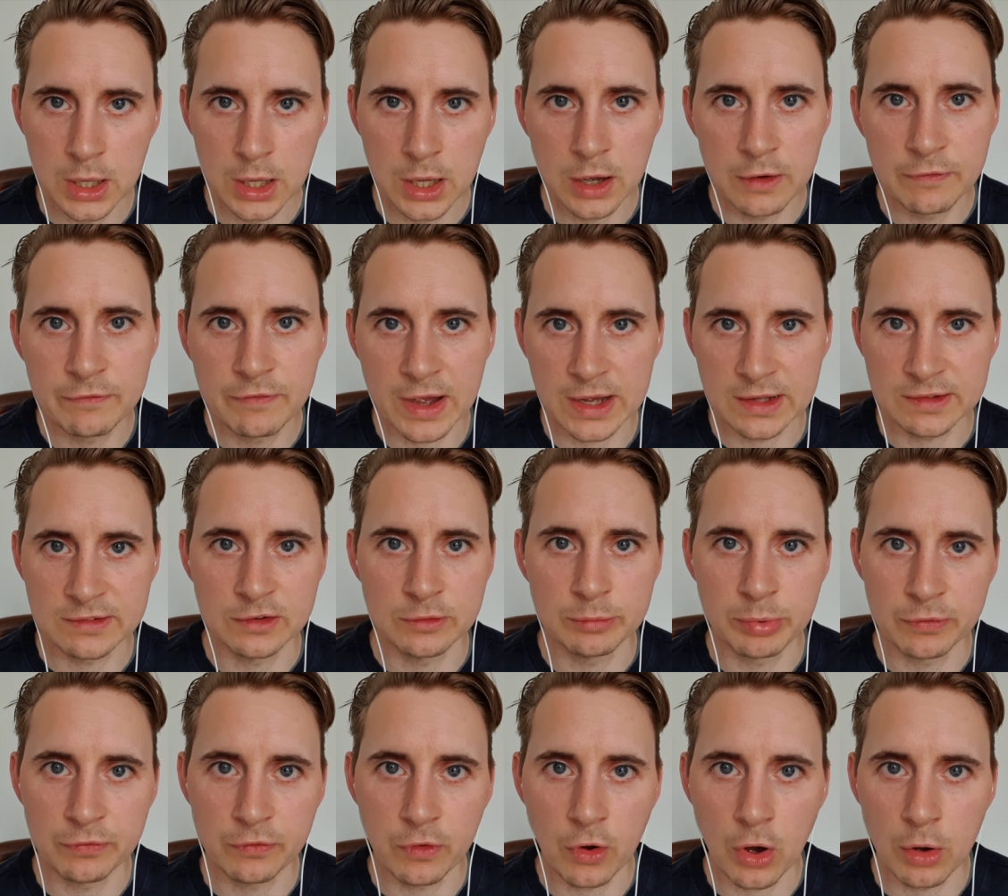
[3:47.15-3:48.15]
effective
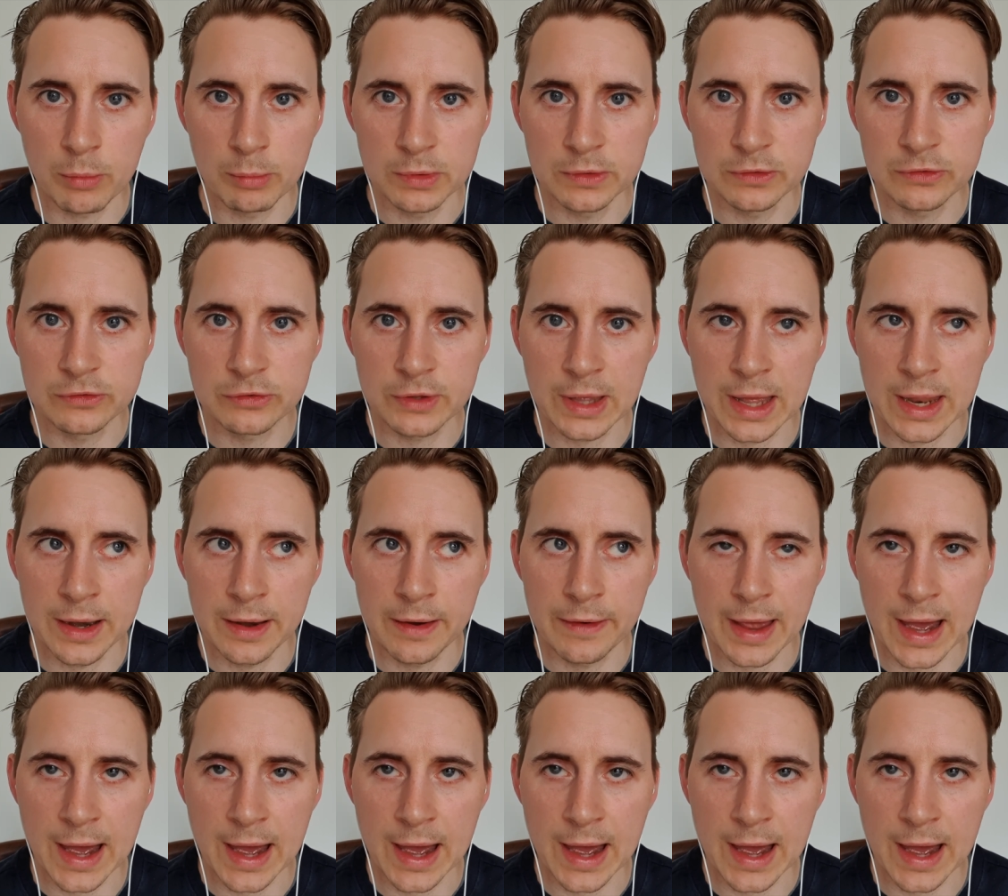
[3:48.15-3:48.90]
performance and